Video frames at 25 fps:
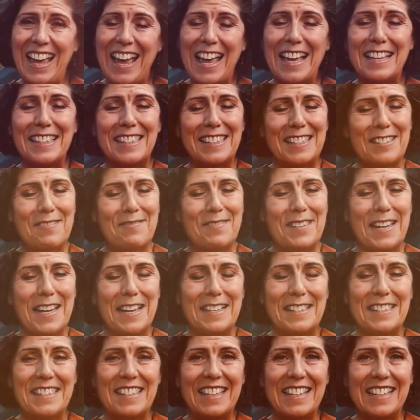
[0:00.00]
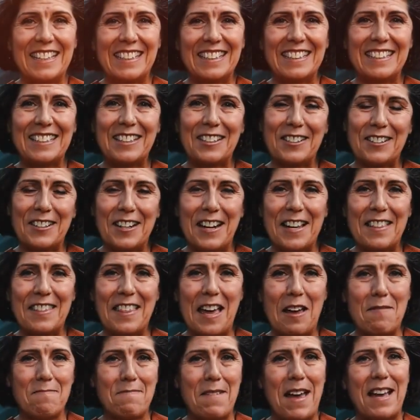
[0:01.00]
and some dancing to create
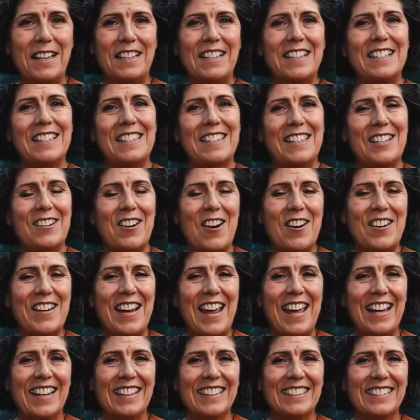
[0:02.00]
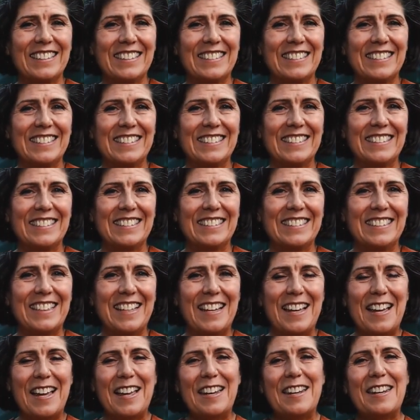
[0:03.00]
that balance in our day.
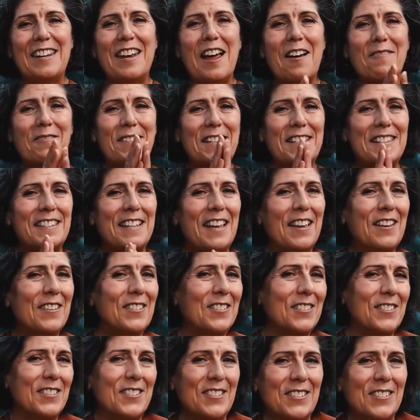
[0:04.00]
Namaste, old